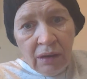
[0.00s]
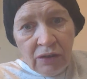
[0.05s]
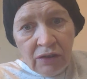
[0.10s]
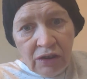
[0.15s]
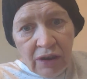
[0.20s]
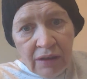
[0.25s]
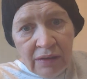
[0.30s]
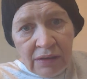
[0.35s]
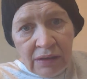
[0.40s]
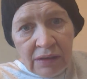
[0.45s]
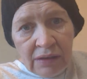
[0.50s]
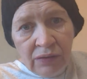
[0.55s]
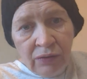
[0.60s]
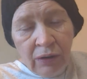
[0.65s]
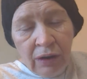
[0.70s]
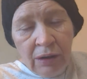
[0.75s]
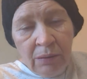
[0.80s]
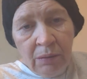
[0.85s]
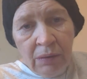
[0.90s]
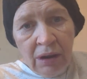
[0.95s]
Jesus
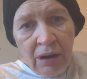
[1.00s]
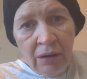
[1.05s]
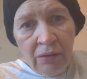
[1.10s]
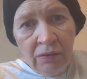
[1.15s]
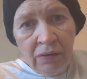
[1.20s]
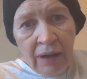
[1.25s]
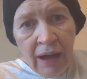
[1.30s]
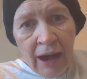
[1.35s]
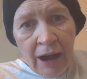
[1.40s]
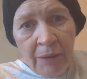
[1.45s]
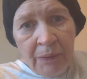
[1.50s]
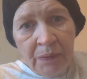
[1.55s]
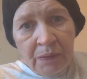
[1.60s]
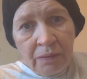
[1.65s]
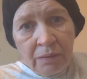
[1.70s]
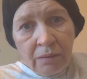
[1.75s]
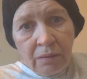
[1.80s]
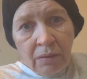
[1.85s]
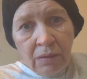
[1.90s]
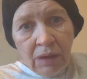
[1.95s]
freed me of that.
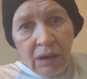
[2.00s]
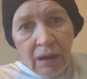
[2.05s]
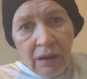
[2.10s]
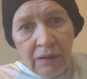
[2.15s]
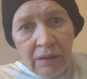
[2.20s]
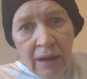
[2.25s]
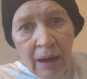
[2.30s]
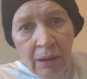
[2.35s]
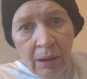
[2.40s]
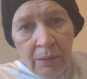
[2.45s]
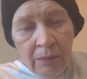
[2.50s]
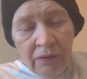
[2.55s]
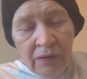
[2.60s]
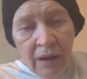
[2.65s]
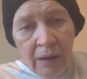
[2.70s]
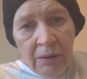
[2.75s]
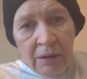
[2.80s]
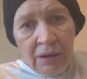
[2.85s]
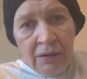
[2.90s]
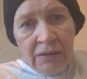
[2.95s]
Now I'm
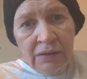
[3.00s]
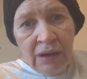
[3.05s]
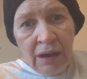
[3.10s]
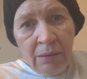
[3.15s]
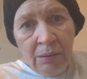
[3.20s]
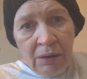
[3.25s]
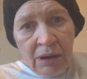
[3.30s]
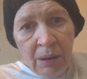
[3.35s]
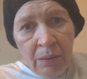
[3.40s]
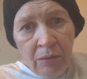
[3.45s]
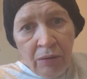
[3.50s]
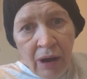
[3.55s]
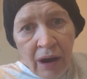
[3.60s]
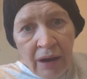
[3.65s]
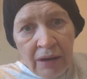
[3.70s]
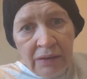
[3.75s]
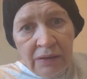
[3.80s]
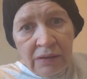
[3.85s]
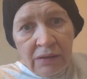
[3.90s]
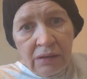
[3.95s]
very demon
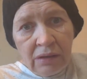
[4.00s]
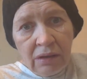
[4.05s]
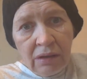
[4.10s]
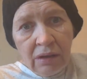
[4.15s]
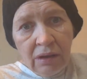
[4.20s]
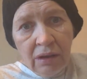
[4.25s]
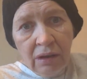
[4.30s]
oppressed